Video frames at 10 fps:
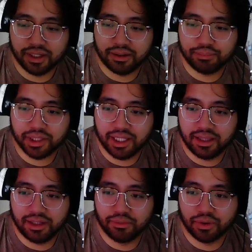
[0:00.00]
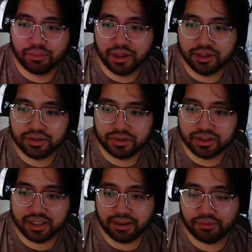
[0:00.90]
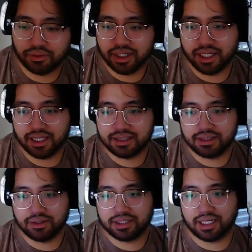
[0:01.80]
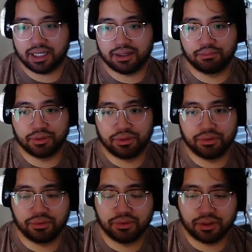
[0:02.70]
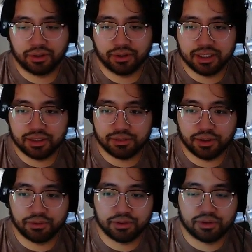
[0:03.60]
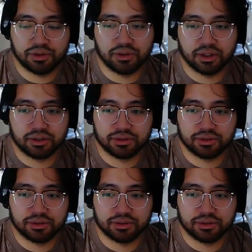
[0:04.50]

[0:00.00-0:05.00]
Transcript: play the Wormmon, searches top 3, and it adds, you get to add a blue or green Digimon with 2 colors or